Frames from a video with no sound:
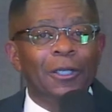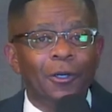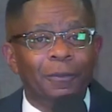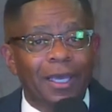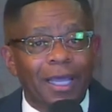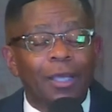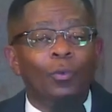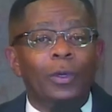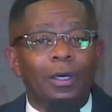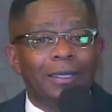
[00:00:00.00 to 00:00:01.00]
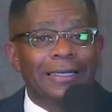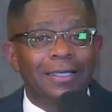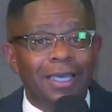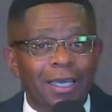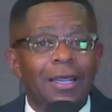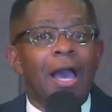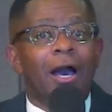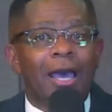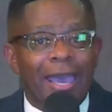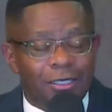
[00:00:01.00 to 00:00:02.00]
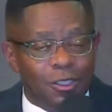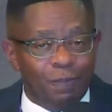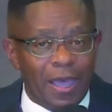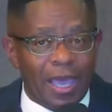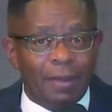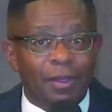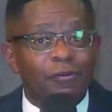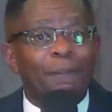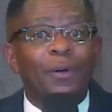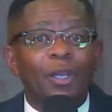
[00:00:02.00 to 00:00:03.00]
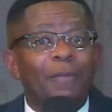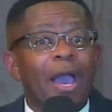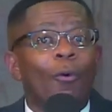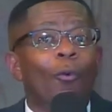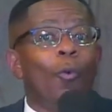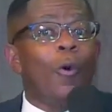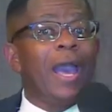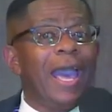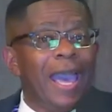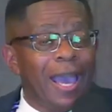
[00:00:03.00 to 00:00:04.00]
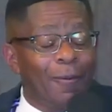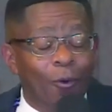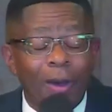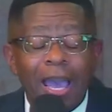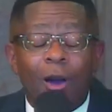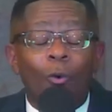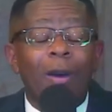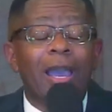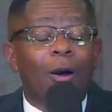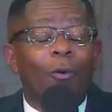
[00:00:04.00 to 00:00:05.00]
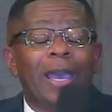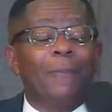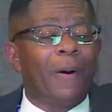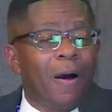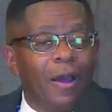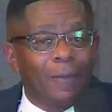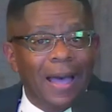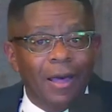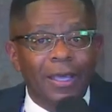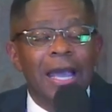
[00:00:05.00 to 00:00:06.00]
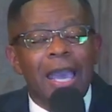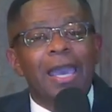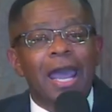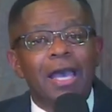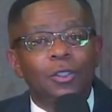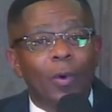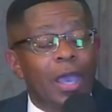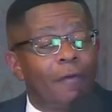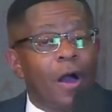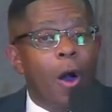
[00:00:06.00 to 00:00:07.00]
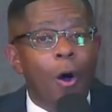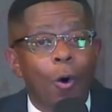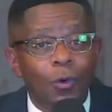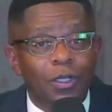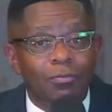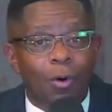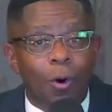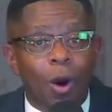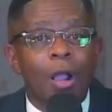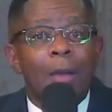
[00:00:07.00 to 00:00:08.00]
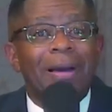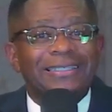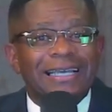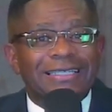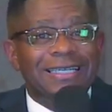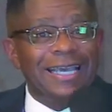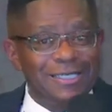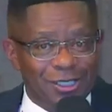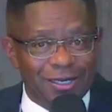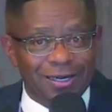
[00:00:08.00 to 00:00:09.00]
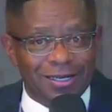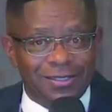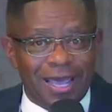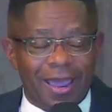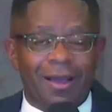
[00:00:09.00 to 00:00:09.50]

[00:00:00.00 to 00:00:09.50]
bit, it will indeed uh, expand, but you pull it back way, way, away, uh, away uh, far about it. It has a way of holding more, but the tension is there.